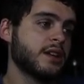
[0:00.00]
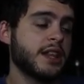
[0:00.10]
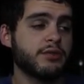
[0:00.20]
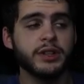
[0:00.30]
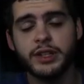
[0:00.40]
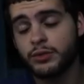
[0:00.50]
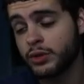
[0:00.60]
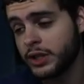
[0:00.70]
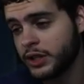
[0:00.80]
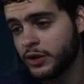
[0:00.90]
They really did
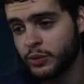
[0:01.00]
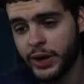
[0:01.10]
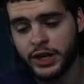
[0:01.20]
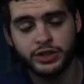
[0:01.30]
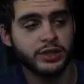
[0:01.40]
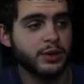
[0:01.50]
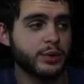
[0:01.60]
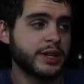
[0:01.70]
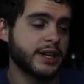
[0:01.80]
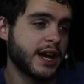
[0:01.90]
really good with making sure they
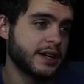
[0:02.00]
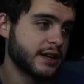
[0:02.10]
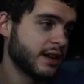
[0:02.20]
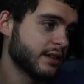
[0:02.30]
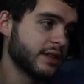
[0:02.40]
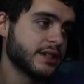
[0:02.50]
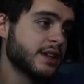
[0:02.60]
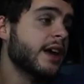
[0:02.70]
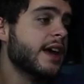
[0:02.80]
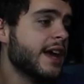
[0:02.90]
wouldn't hit 90 in a lot of things.
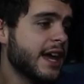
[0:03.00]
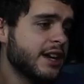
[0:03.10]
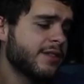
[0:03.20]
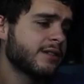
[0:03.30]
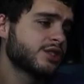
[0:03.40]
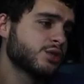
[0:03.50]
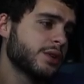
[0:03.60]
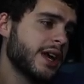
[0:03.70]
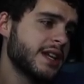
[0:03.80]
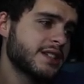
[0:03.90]
85 short,
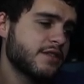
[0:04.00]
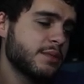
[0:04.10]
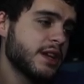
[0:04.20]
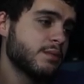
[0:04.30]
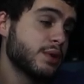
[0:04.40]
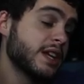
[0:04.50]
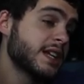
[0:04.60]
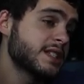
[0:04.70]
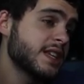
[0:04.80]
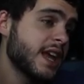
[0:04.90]
87 medium, but he
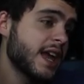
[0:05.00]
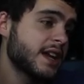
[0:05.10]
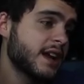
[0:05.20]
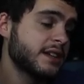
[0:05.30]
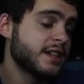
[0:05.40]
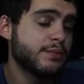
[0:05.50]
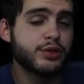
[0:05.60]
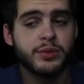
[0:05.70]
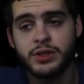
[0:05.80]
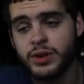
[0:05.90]
gets the 89 deep,
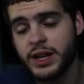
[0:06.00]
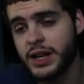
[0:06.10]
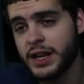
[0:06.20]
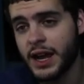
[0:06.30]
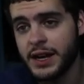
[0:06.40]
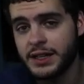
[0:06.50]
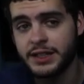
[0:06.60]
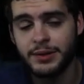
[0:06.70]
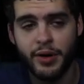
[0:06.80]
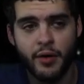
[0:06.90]
which means he'll get 90
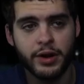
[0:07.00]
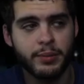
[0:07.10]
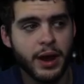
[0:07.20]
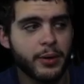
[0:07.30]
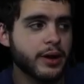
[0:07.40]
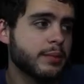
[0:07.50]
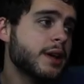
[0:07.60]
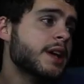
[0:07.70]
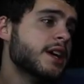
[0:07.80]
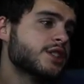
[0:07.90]
deep out running powered up.
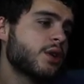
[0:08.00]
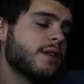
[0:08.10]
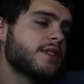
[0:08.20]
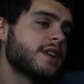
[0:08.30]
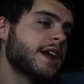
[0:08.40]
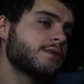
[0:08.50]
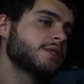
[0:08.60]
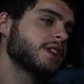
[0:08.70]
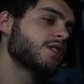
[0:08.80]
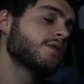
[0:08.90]
So he'll have the 91
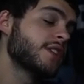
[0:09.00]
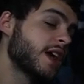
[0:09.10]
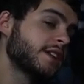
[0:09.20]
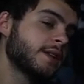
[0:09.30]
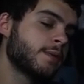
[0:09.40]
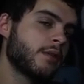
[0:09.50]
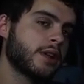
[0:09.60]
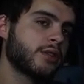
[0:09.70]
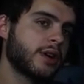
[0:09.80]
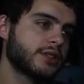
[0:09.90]
deep, he'll have the 90 deep out running
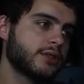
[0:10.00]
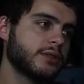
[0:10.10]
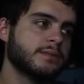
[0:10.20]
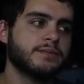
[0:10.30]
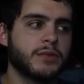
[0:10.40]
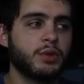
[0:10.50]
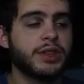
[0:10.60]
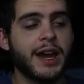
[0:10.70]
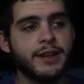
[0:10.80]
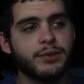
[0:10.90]
threshold with
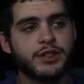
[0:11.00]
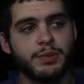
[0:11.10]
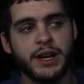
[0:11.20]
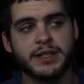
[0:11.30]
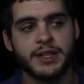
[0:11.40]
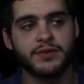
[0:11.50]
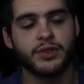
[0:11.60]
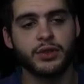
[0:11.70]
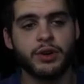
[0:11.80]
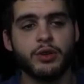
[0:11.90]
91 speed at
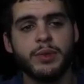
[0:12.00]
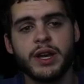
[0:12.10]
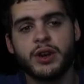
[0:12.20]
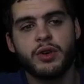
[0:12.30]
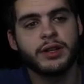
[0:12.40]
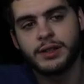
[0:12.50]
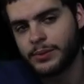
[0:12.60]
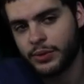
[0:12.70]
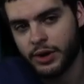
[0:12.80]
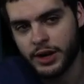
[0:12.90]
6'3". He'll be a great deep
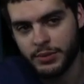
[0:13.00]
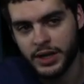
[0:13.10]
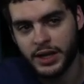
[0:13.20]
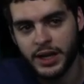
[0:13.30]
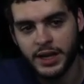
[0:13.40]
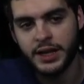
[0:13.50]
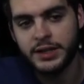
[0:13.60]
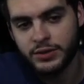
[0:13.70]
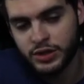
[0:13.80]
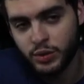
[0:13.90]
threat. I mean,
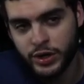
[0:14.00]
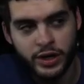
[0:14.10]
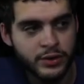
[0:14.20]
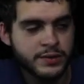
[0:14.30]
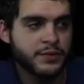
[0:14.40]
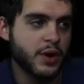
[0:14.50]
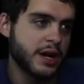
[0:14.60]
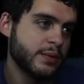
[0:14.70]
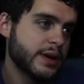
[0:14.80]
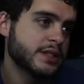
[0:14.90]
it's, it's what you're going to use him for
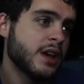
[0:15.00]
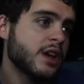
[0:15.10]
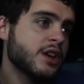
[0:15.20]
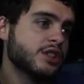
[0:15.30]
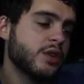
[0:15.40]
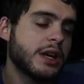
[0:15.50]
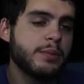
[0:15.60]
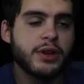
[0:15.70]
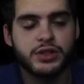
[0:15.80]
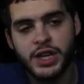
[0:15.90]
anyways. So he could be
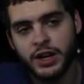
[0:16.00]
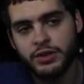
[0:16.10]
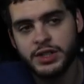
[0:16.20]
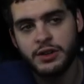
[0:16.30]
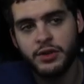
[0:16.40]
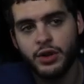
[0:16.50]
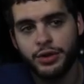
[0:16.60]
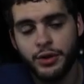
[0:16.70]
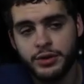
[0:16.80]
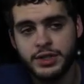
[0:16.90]
your second receiver, your
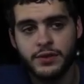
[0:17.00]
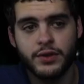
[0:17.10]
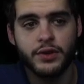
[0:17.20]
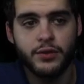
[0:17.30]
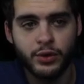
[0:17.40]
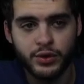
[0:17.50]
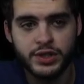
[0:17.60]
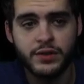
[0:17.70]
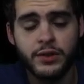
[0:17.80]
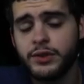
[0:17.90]
third receiver, your fourth
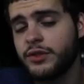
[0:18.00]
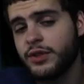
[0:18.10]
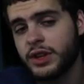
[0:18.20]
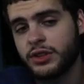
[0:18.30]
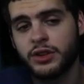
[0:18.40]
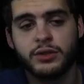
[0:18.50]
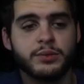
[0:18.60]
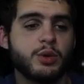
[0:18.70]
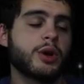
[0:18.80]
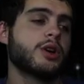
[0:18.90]
receiver, and your fifth. You know,
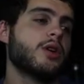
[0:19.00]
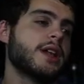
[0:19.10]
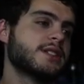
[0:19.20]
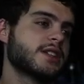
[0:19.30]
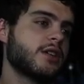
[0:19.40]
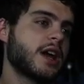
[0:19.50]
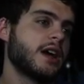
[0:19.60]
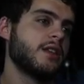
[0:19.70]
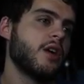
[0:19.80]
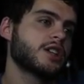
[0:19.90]
you want to go ahead and sell a guy
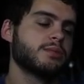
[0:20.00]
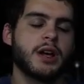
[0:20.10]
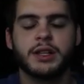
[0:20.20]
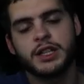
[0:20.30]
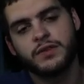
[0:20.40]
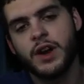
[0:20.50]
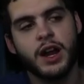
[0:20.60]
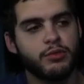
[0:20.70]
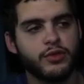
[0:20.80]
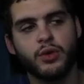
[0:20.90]
on the auction block, that's
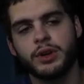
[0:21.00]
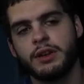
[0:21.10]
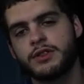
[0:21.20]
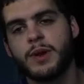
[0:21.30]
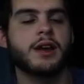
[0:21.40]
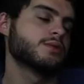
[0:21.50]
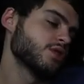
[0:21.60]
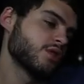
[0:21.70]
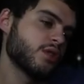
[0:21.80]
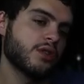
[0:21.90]
fine. Move Corey Davis back up to
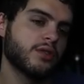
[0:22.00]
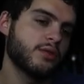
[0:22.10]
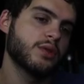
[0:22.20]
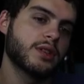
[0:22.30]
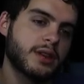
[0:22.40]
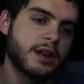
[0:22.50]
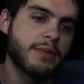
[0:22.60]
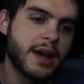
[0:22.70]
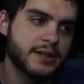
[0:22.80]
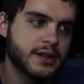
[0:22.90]
your third or fourth and get him
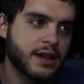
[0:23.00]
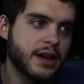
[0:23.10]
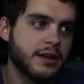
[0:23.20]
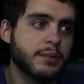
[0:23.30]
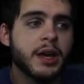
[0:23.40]
back into the lineup.